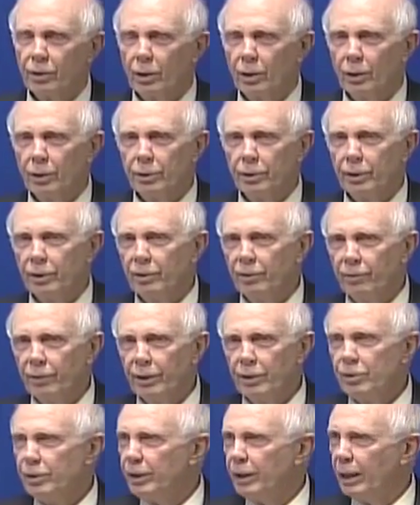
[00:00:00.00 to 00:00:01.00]
called the Da
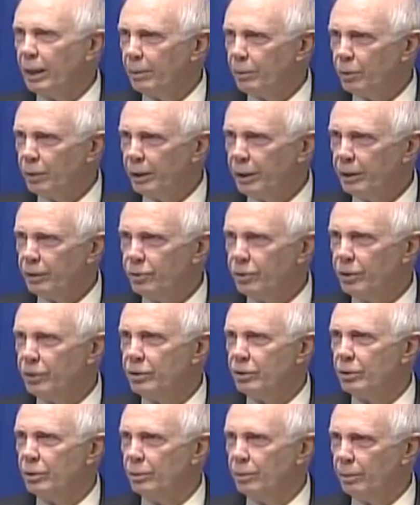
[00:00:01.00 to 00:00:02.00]
Vinci operating system
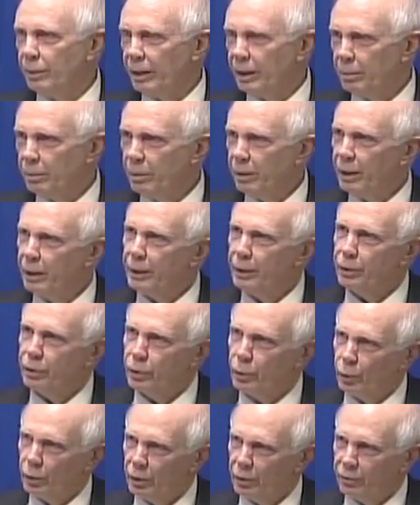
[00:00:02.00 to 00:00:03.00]
Vinci, made by yes.
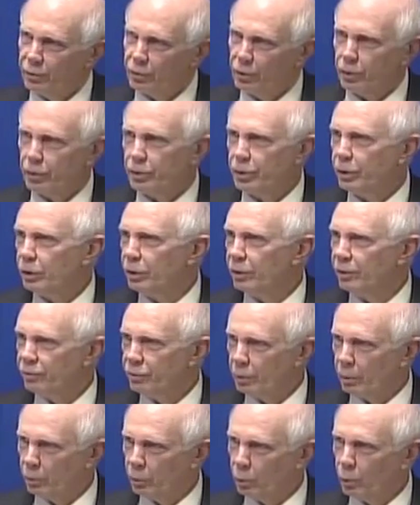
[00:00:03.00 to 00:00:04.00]
Intuitive Surgical. If
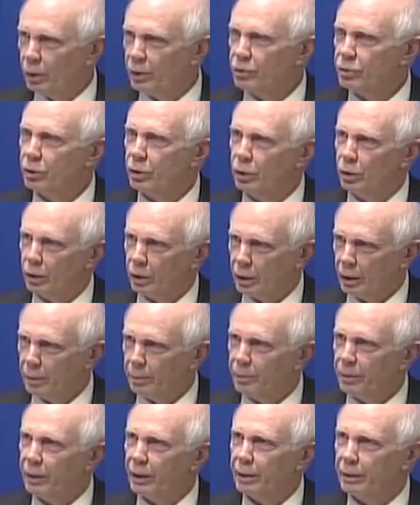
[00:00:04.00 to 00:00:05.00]
someone wants to look
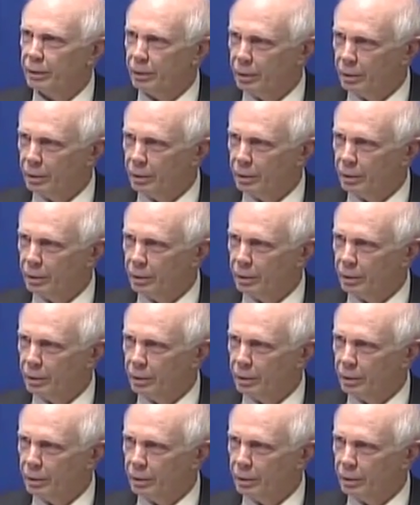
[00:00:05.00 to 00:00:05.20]
up that